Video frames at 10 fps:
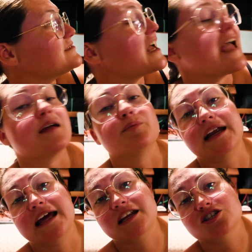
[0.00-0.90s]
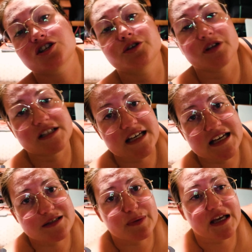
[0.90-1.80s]
And Brady added Cholula to
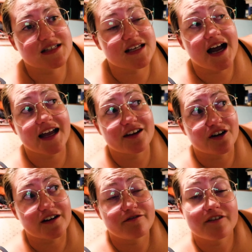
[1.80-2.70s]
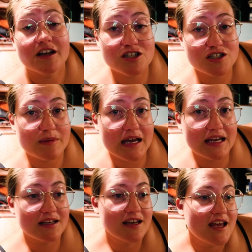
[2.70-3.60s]
his because I had already finished mine,
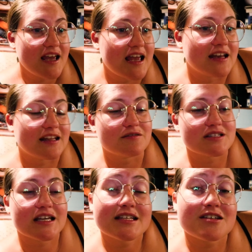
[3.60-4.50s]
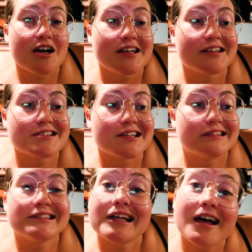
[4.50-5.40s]
and he was like, "Is it hot?" And I said,
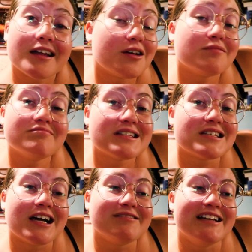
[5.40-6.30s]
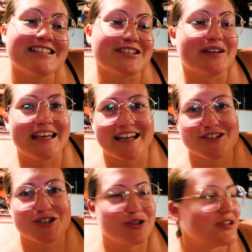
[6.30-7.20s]
"No, it's not." So he added
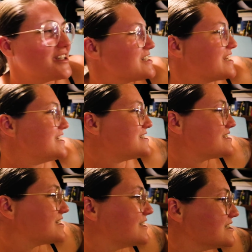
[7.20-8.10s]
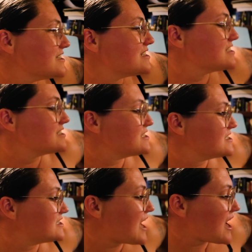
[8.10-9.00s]
Cholula to his.
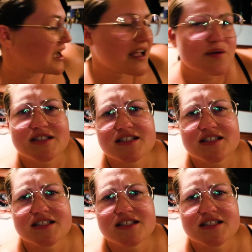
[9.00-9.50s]
Yeah, it was